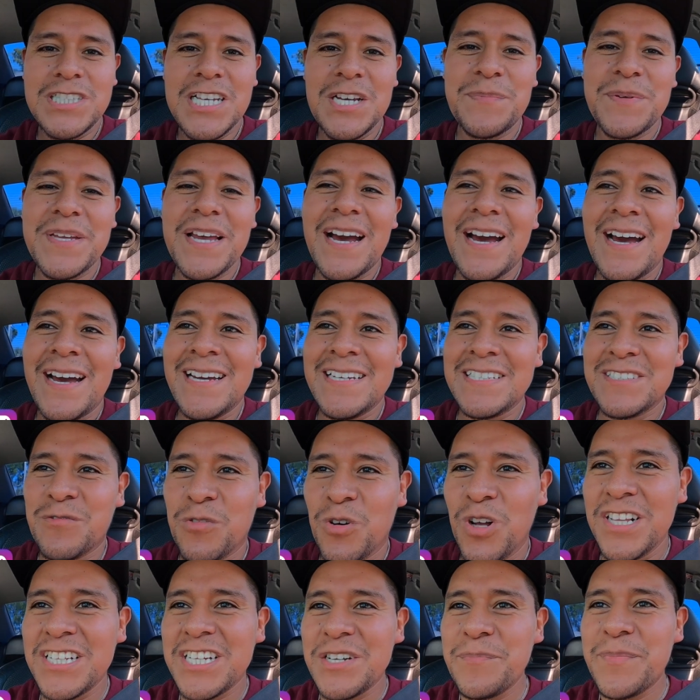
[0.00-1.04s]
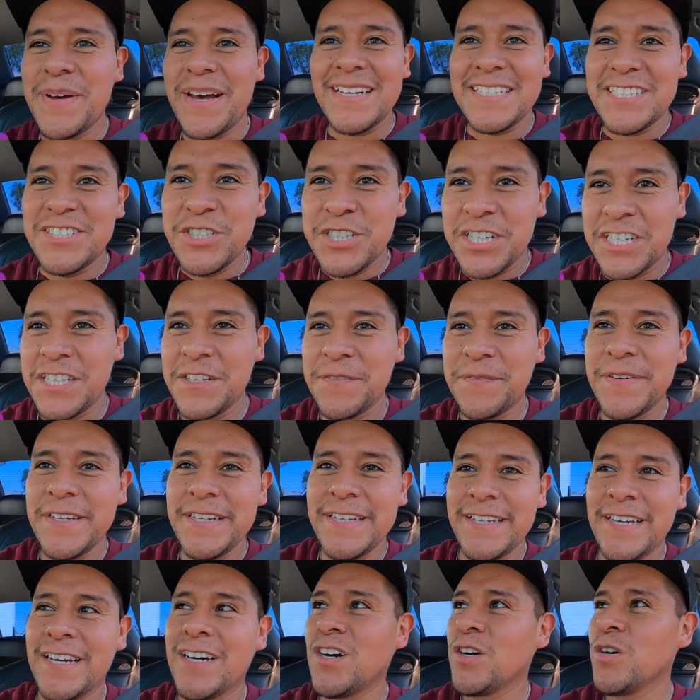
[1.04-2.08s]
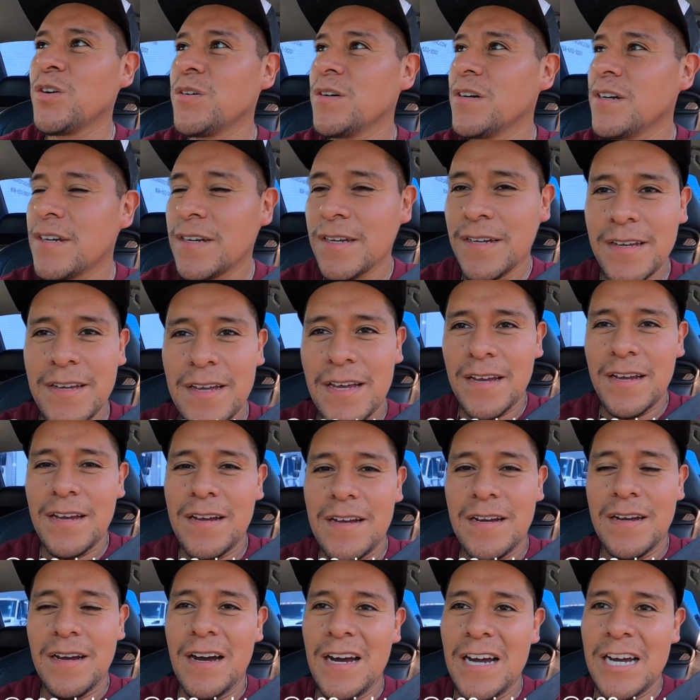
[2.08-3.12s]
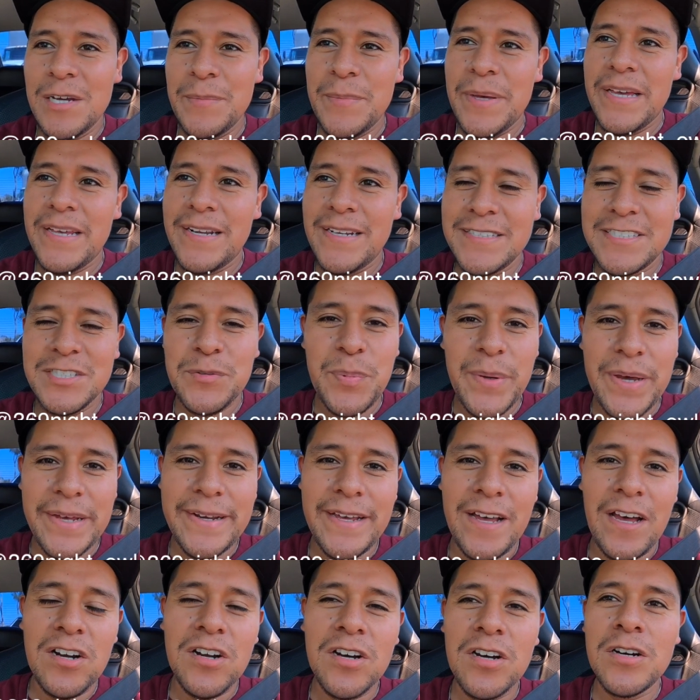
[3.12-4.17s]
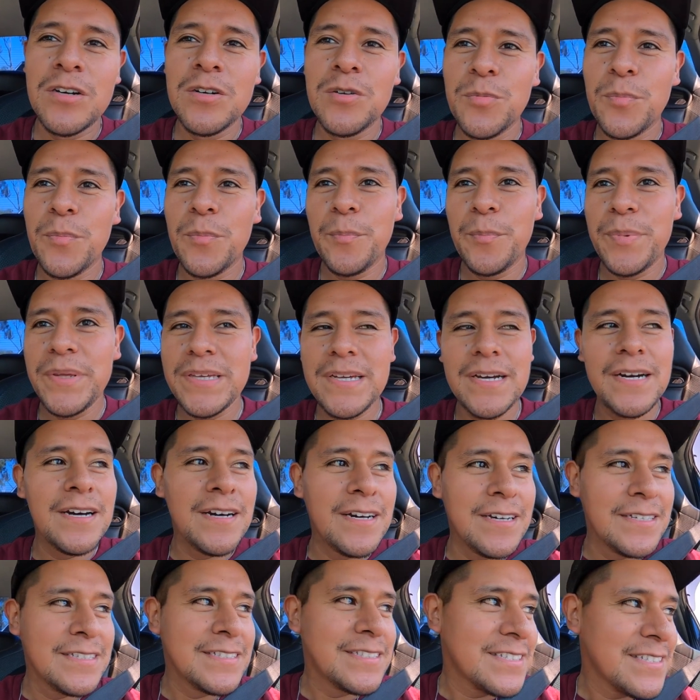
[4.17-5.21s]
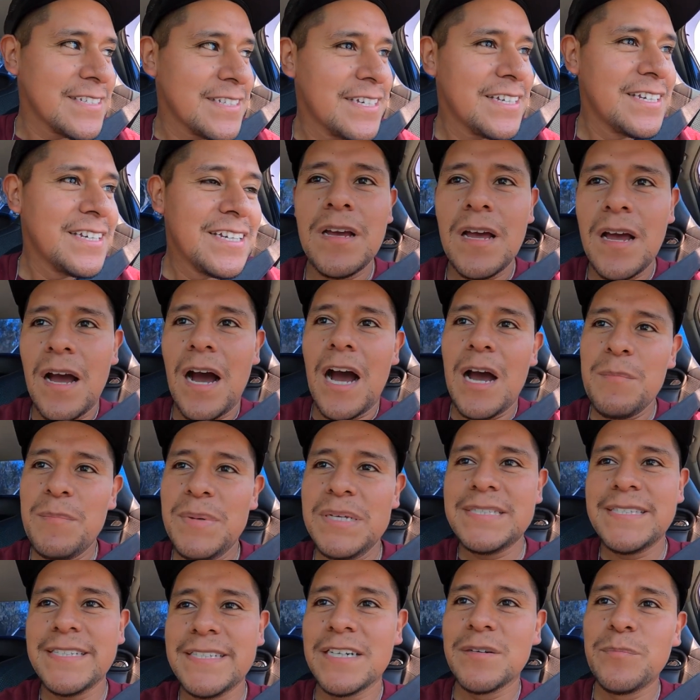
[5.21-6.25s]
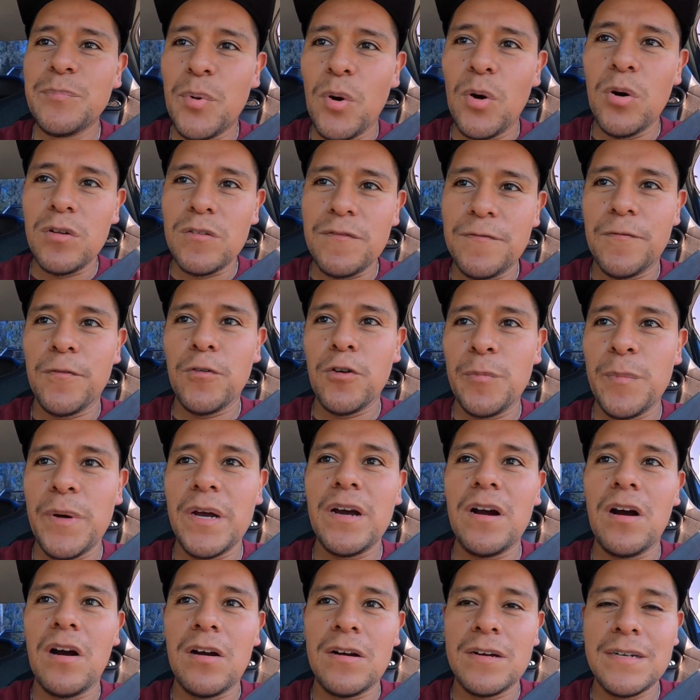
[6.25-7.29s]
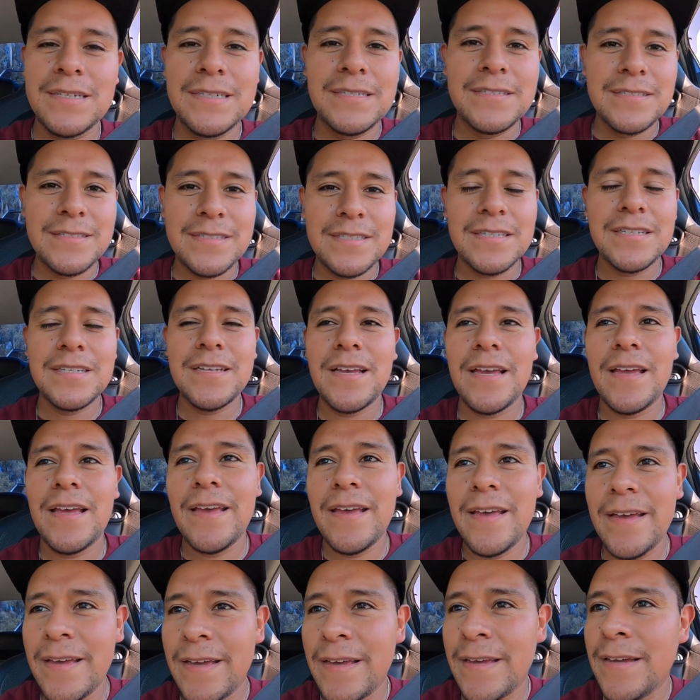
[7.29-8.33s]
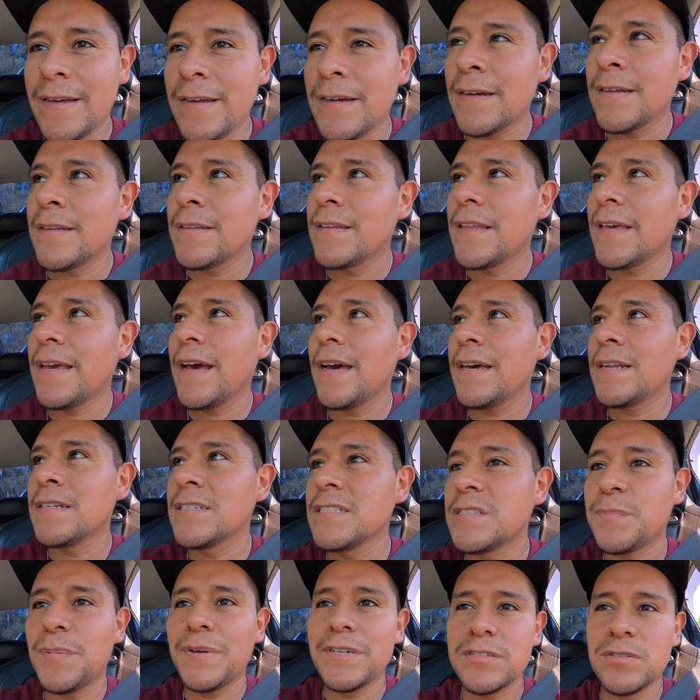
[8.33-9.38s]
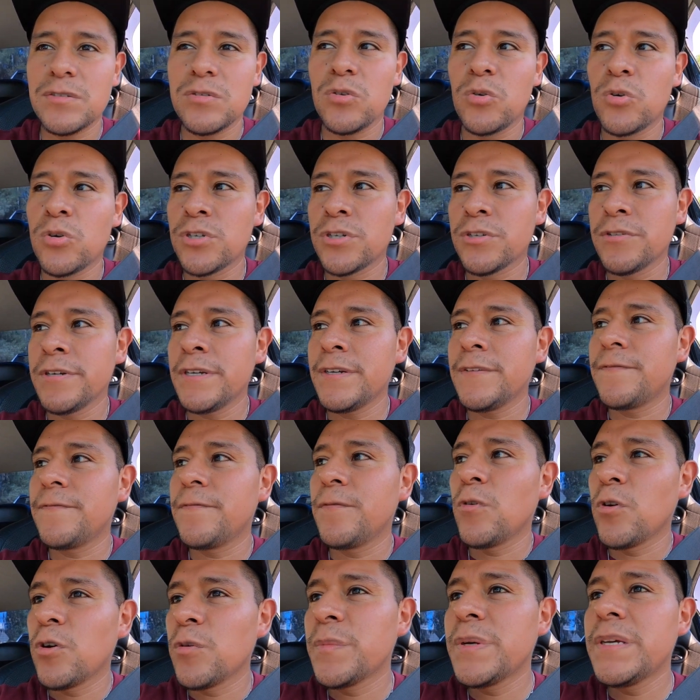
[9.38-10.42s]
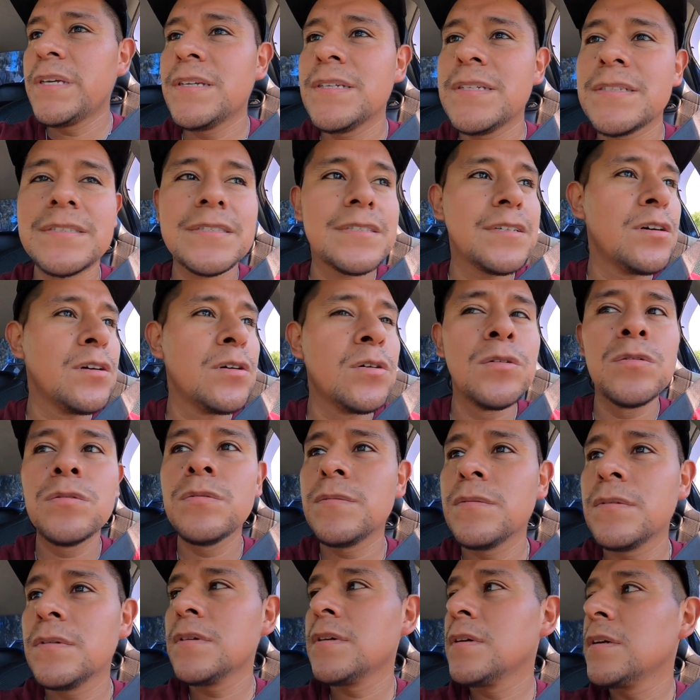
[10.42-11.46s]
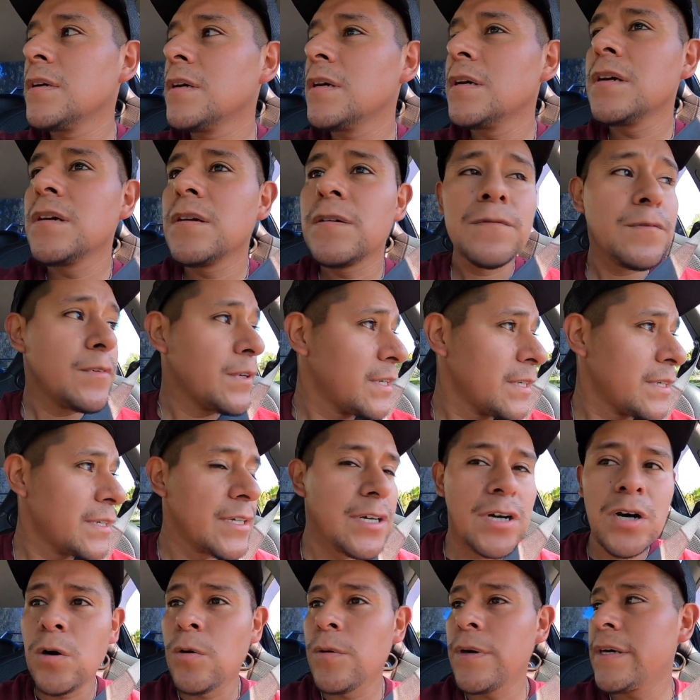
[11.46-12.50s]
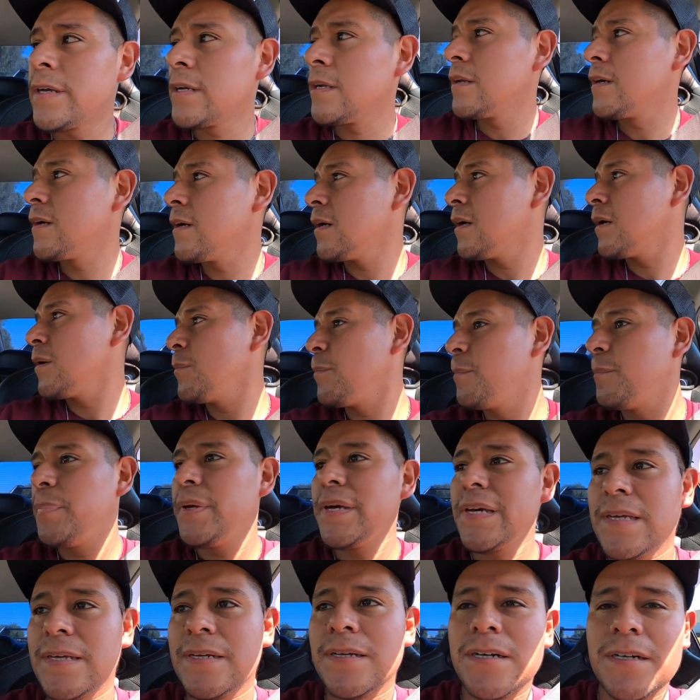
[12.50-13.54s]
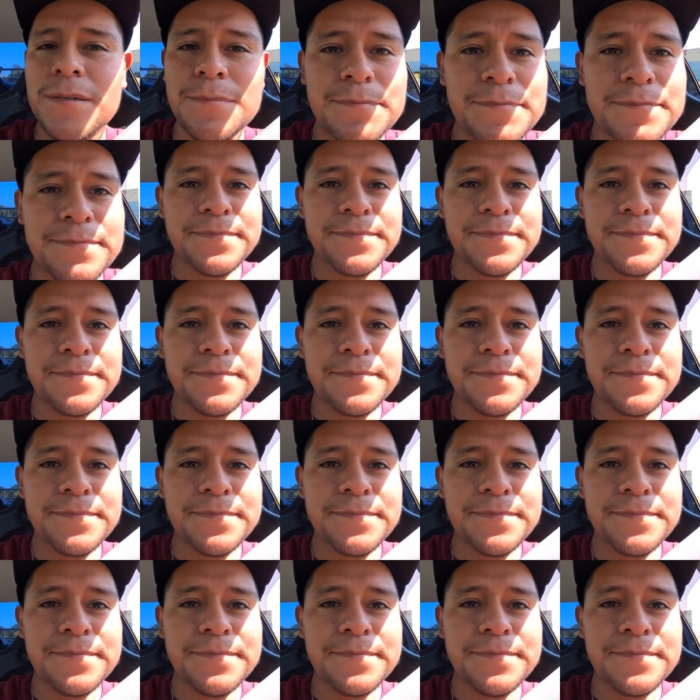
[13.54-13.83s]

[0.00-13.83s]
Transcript: What's up guys? Welcome back to another video. I'm headed to Pann Auto because I'm missing a bolt for my harness and they had a special order for me so we're gonna go and uh, pick it up